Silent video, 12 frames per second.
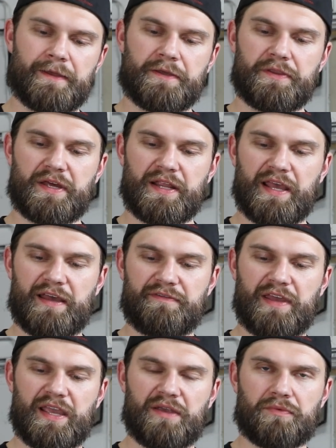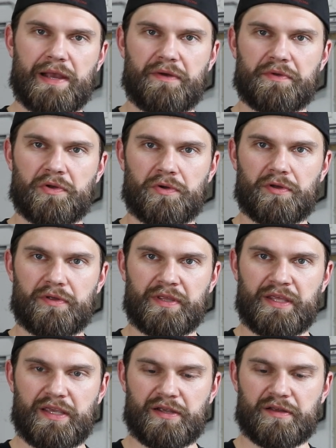You then have a round hole
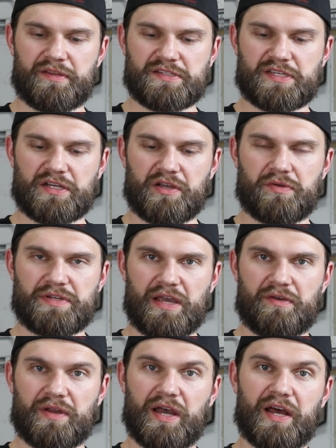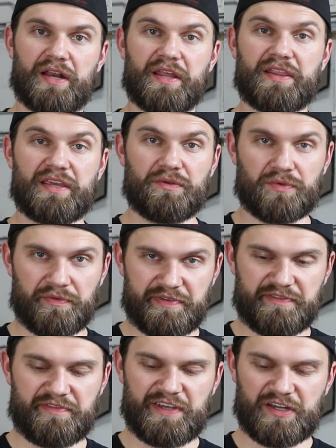here that's going to go down on the roof
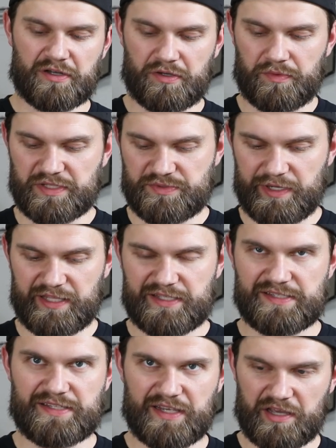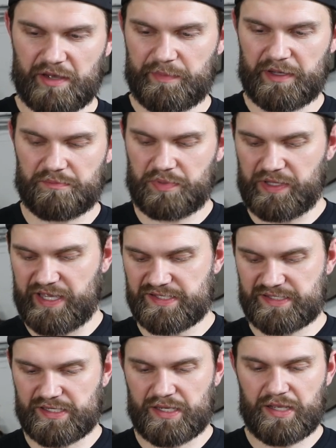of the vehicle once we get this thing up in
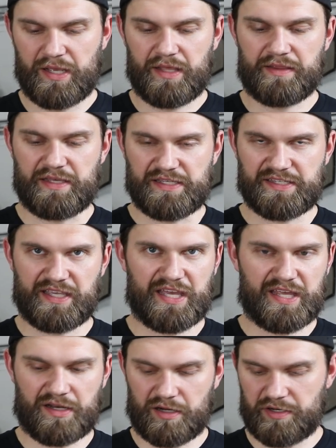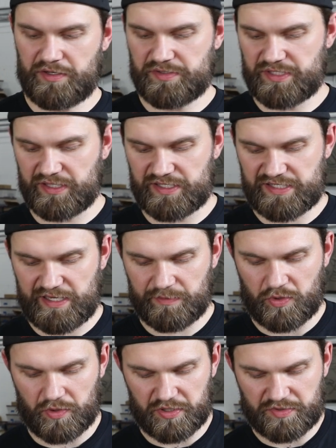place. These again are using the same
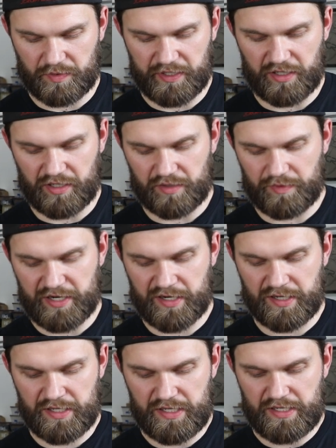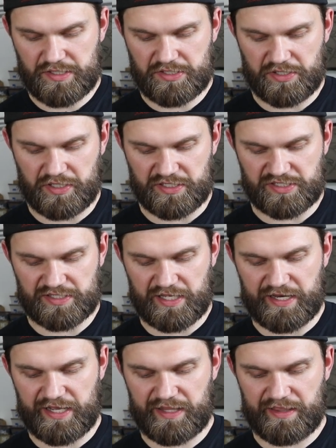1/4-20 hardware, so you can just
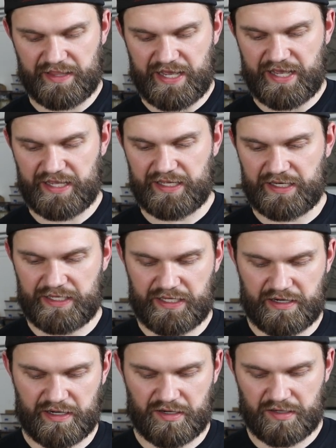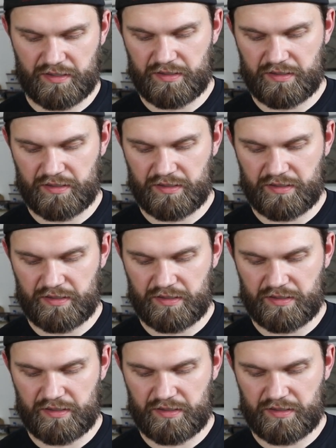slide that in here,